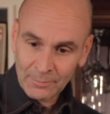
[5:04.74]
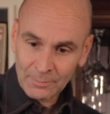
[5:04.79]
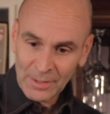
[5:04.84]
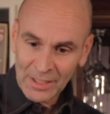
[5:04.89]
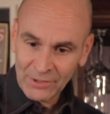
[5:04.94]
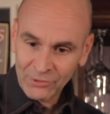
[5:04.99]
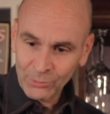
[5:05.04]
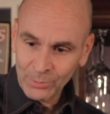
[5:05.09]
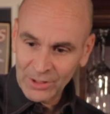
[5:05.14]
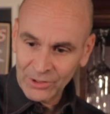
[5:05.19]

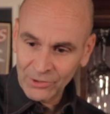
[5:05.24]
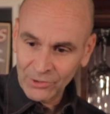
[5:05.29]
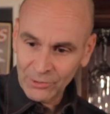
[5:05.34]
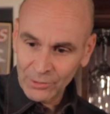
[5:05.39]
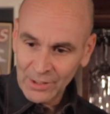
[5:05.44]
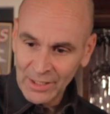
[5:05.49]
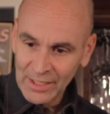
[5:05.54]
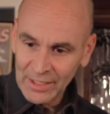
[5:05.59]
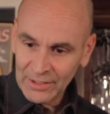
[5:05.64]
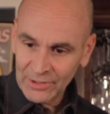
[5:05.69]
best way to
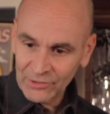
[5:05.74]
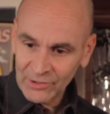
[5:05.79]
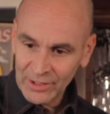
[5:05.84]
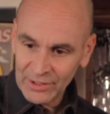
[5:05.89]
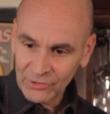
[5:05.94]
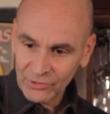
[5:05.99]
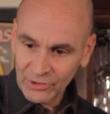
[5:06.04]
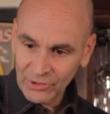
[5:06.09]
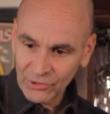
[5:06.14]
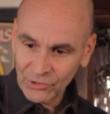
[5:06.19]
do that is
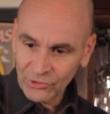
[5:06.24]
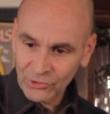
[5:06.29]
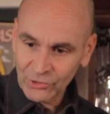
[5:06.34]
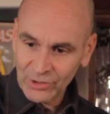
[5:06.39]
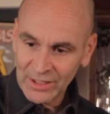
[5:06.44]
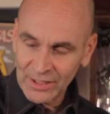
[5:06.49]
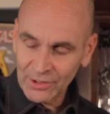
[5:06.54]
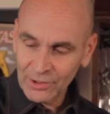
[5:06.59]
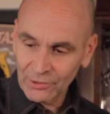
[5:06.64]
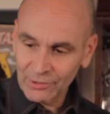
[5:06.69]
actually
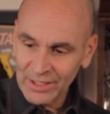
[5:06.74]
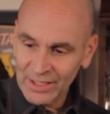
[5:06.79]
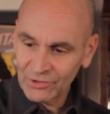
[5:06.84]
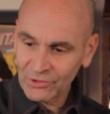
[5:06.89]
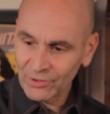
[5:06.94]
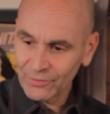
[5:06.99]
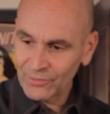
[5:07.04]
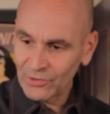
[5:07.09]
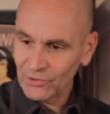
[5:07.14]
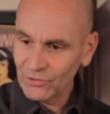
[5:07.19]
strain the
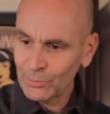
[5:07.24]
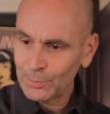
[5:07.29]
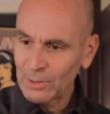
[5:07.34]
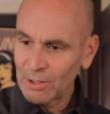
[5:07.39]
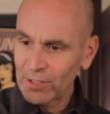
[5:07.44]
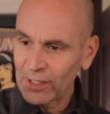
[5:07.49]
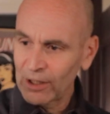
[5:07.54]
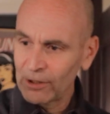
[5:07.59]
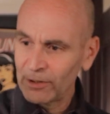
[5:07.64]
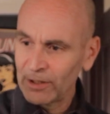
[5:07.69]
rest of the
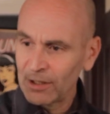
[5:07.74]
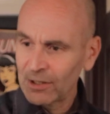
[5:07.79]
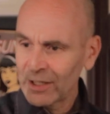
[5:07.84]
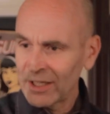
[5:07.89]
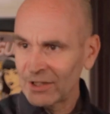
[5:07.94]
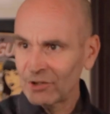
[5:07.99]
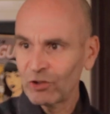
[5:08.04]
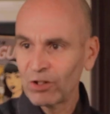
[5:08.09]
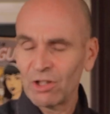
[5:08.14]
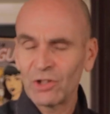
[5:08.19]
spirit out there.
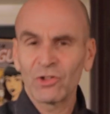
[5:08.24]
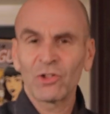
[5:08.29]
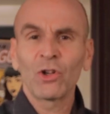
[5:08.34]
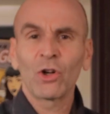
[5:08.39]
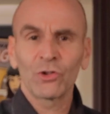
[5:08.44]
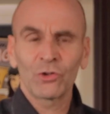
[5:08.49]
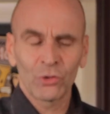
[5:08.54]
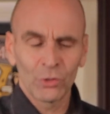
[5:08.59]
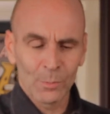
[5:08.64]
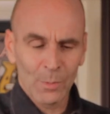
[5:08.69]
Actually, there's
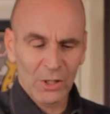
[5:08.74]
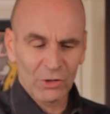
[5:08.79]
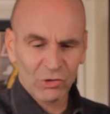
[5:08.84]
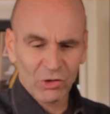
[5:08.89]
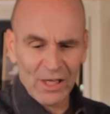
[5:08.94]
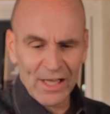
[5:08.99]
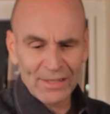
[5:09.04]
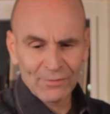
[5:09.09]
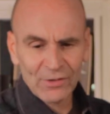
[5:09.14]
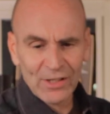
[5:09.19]
not too
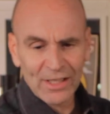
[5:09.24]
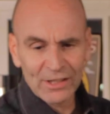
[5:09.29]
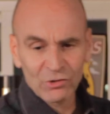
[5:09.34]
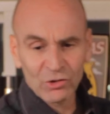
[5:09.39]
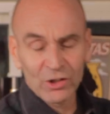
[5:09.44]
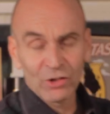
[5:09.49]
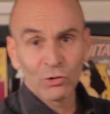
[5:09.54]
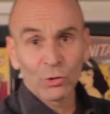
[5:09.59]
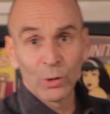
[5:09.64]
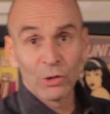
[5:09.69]
much left
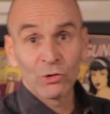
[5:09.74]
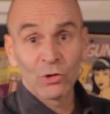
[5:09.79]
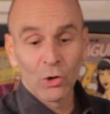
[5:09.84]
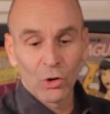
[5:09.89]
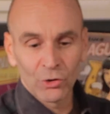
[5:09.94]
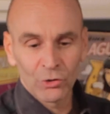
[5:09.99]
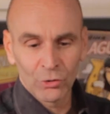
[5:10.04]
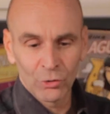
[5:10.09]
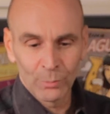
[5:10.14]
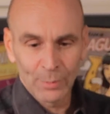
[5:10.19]
actually, so it's
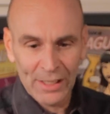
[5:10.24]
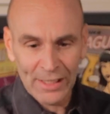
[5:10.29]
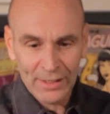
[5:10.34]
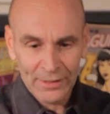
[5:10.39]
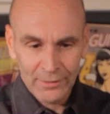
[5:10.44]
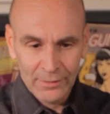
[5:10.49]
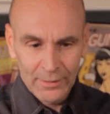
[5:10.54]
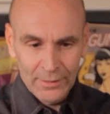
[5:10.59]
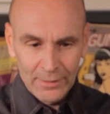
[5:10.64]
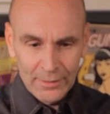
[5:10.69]
not too
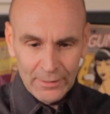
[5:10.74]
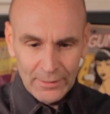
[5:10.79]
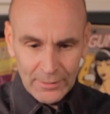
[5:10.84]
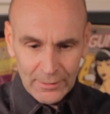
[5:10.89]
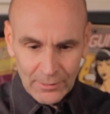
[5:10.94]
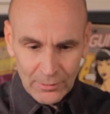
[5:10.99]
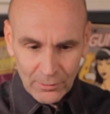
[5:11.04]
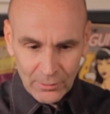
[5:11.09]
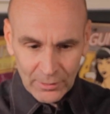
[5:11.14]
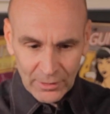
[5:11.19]
bad.
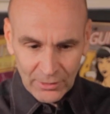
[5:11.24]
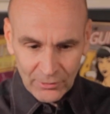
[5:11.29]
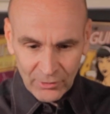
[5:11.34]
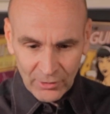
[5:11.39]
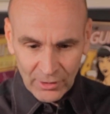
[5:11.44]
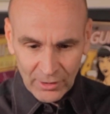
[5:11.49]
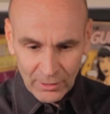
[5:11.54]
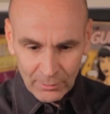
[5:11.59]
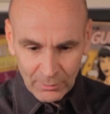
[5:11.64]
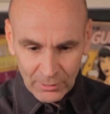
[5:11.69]
Okay,
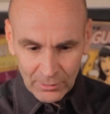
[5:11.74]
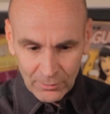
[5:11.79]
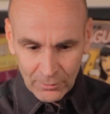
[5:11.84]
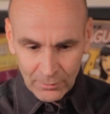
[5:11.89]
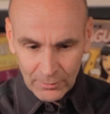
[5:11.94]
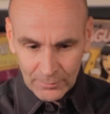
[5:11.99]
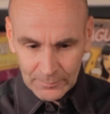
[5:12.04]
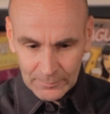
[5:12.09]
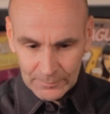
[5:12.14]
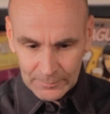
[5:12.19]
so there we
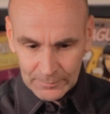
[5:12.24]
go.